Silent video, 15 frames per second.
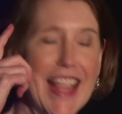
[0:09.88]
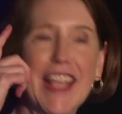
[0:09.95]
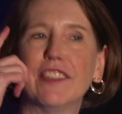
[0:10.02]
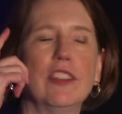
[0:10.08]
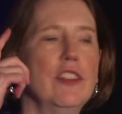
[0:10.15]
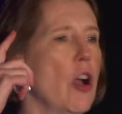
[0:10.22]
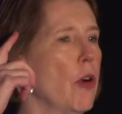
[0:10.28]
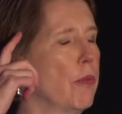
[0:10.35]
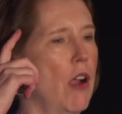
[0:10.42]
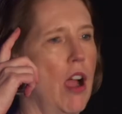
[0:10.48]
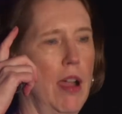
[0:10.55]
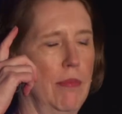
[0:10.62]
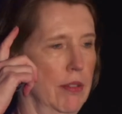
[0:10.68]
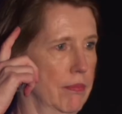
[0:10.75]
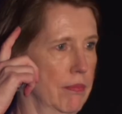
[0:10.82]
It's no
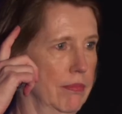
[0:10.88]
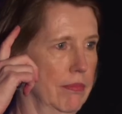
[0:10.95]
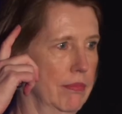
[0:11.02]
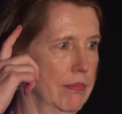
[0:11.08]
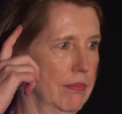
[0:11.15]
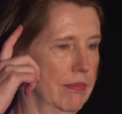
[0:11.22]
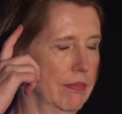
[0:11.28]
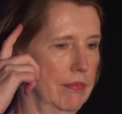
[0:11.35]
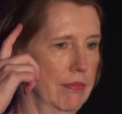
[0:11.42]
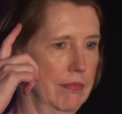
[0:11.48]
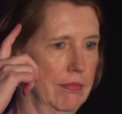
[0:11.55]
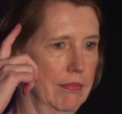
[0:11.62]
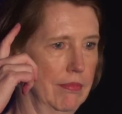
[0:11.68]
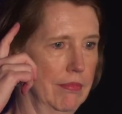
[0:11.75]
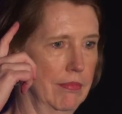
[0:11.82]
problem.
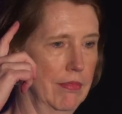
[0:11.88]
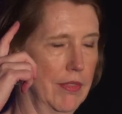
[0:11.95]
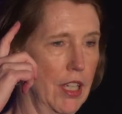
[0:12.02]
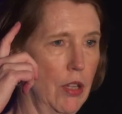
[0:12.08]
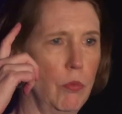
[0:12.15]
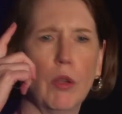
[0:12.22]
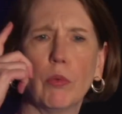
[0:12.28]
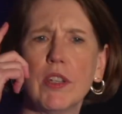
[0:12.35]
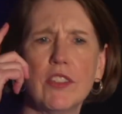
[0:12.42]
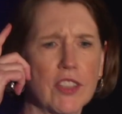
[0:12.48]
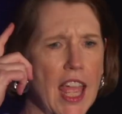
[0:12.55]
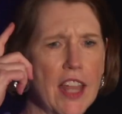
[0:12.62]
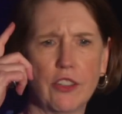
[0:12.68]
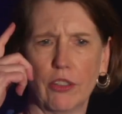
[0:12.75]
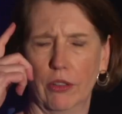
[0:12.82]
We'll
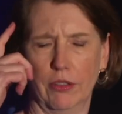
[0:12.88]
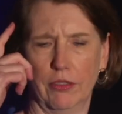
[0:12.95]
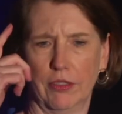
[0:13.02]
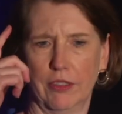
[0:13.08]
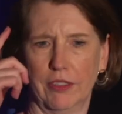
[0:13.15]
reschedule.